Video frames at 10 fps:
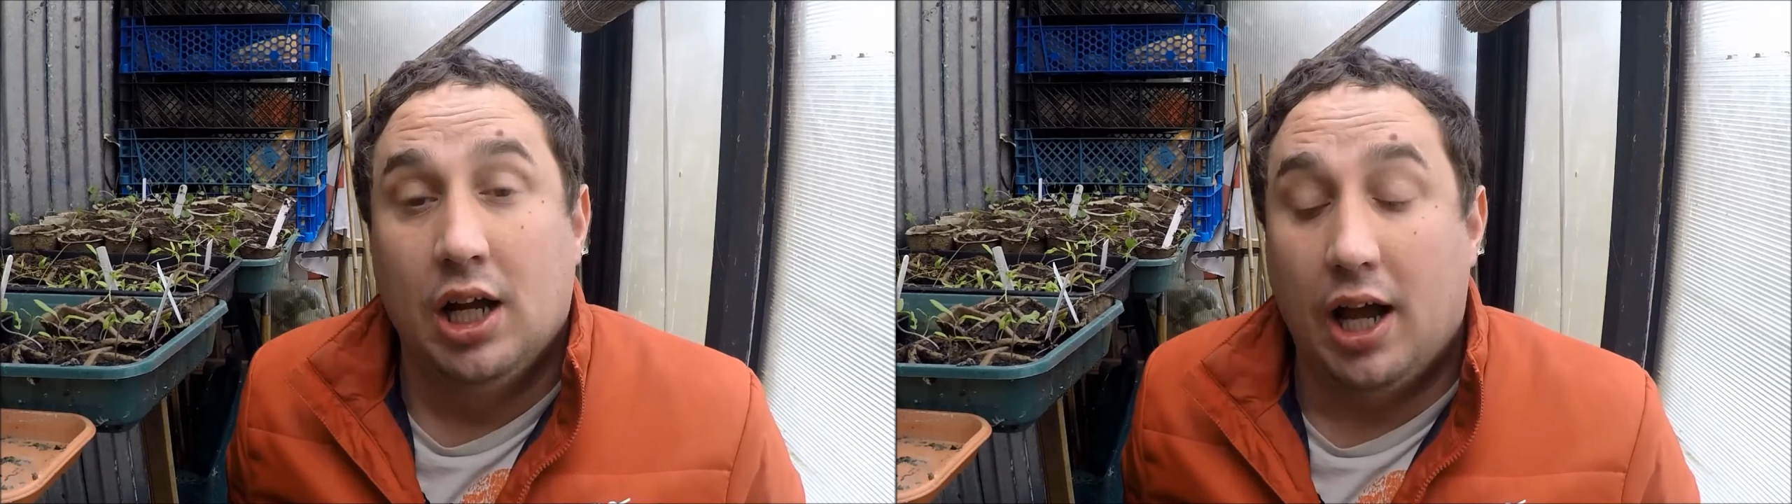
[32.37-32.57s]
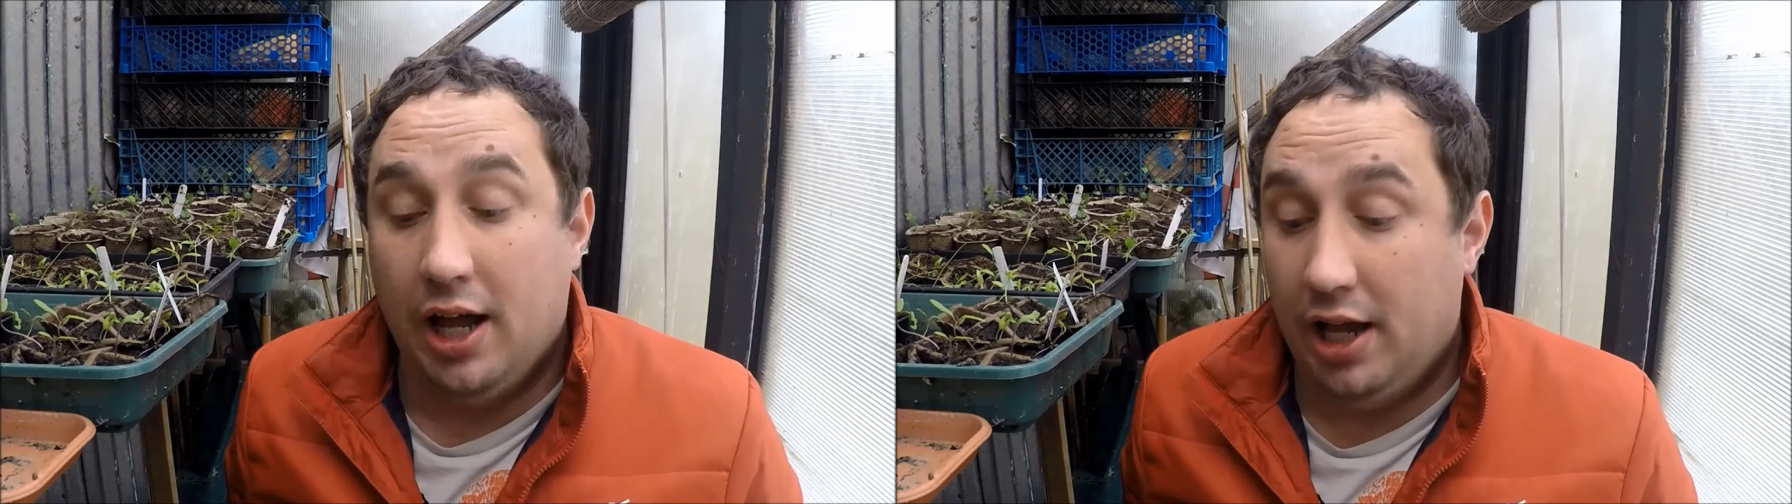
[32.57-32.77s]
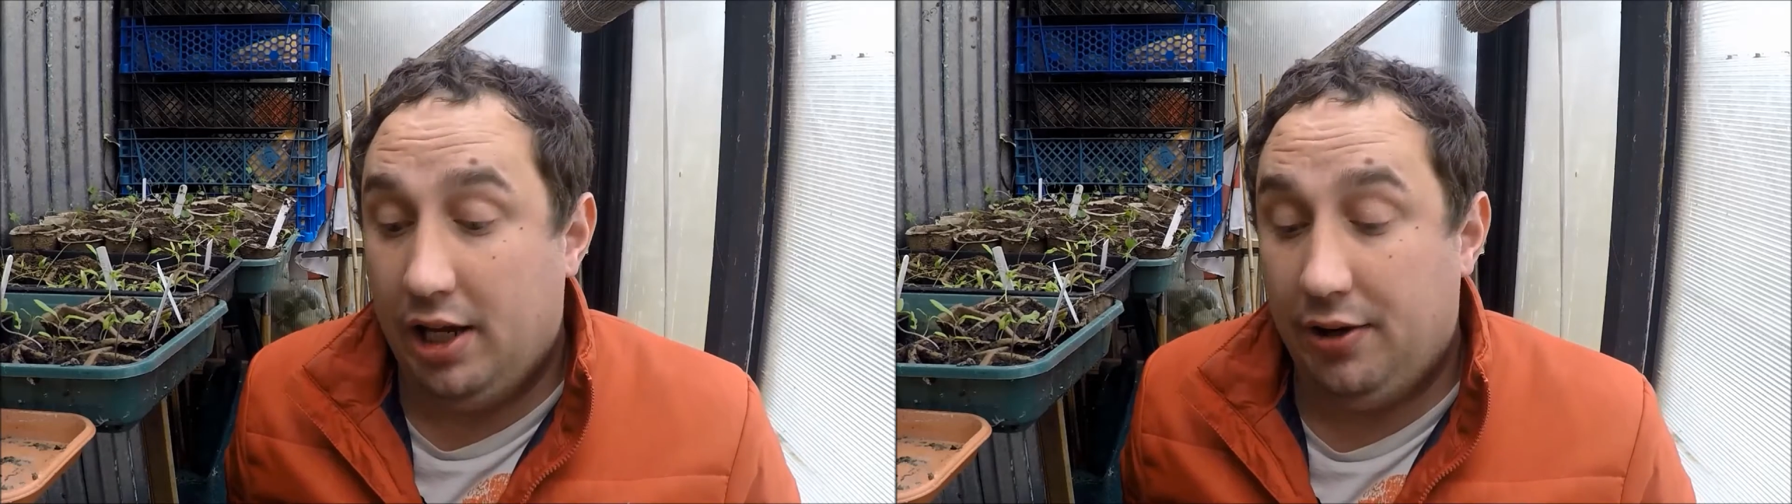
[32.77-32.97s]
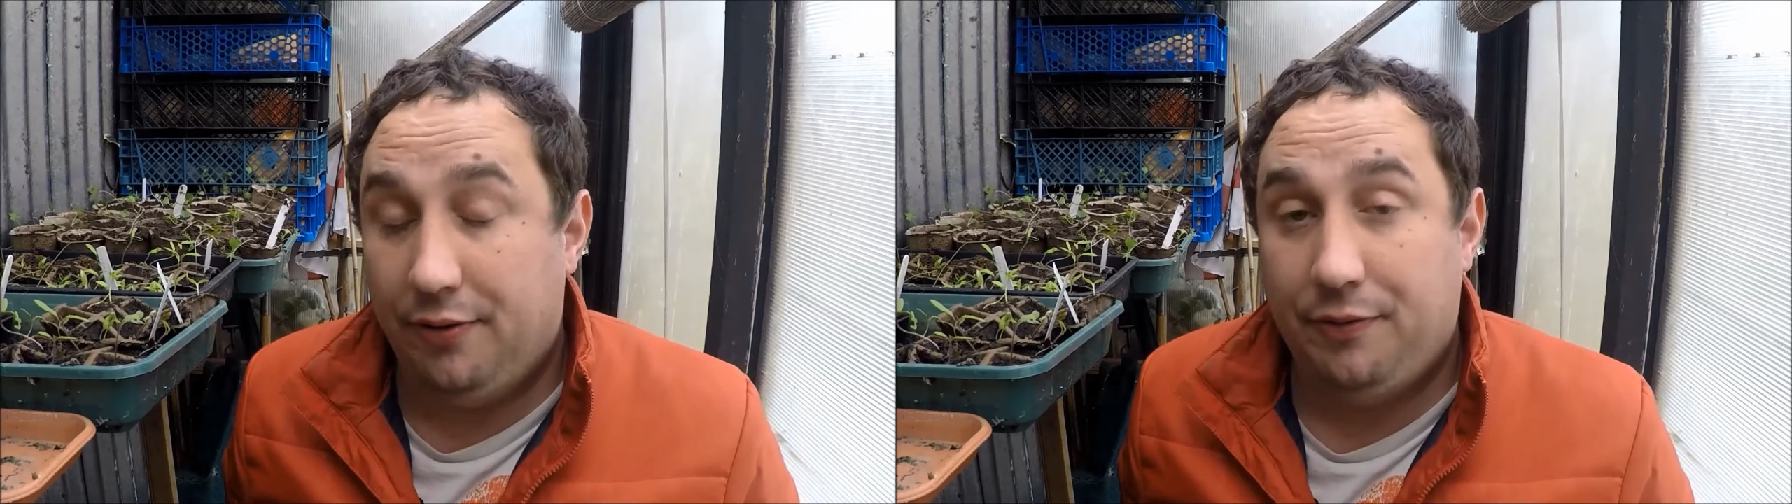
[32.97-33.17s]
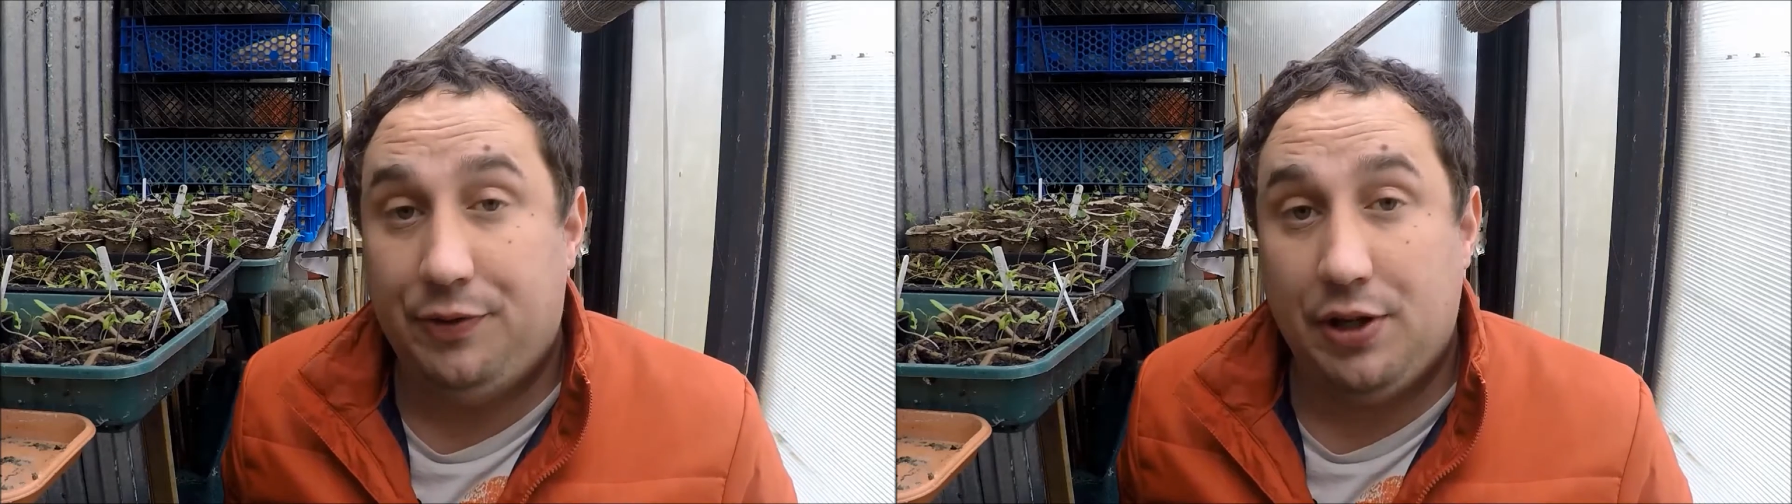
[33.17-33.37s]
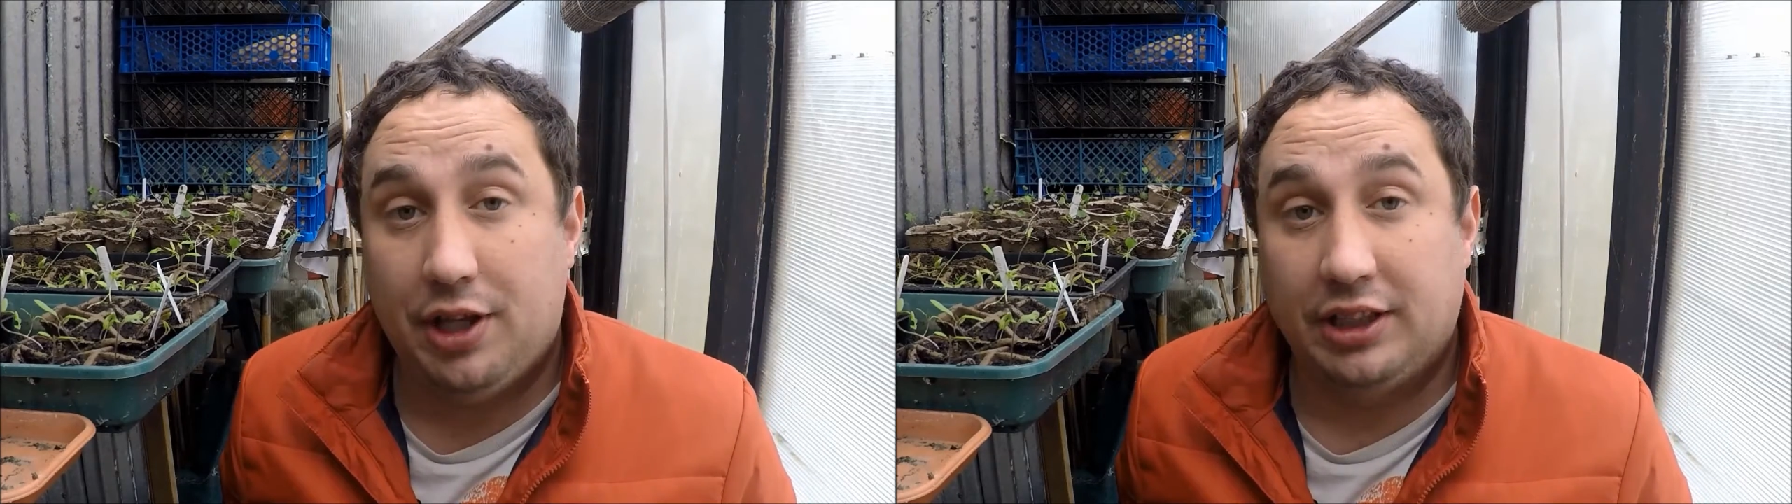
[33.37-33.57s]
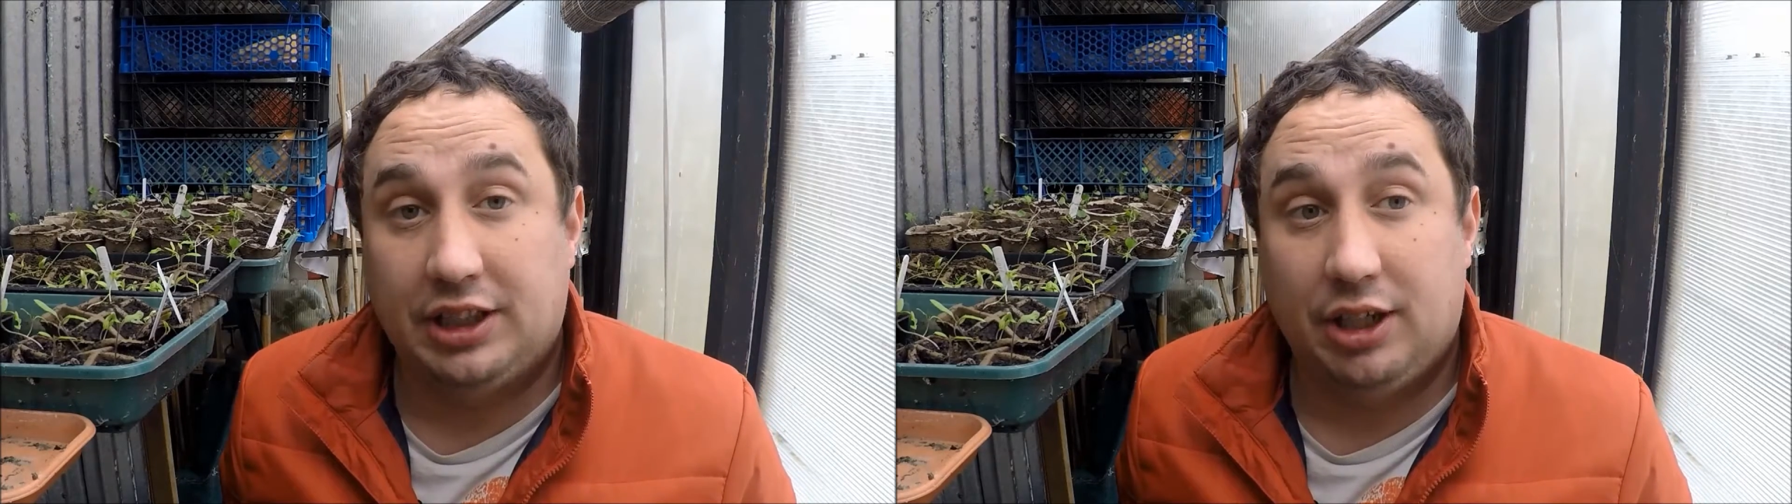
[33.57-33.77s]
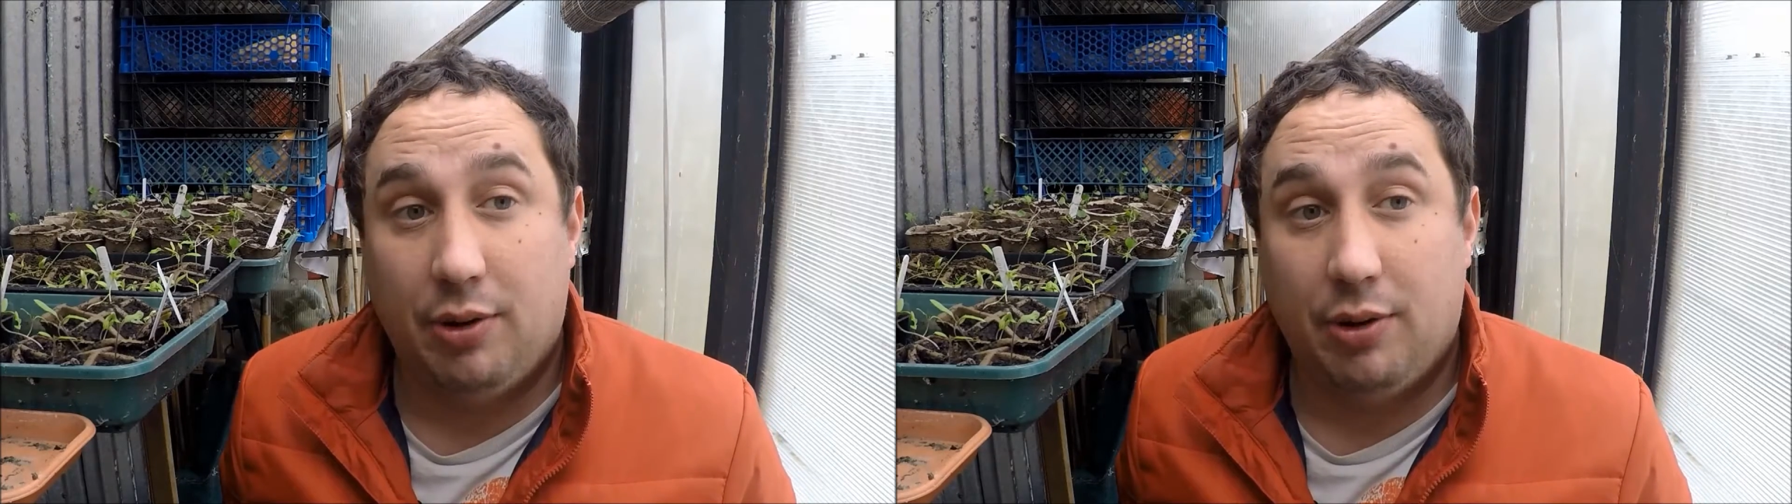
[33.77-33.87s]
A few things to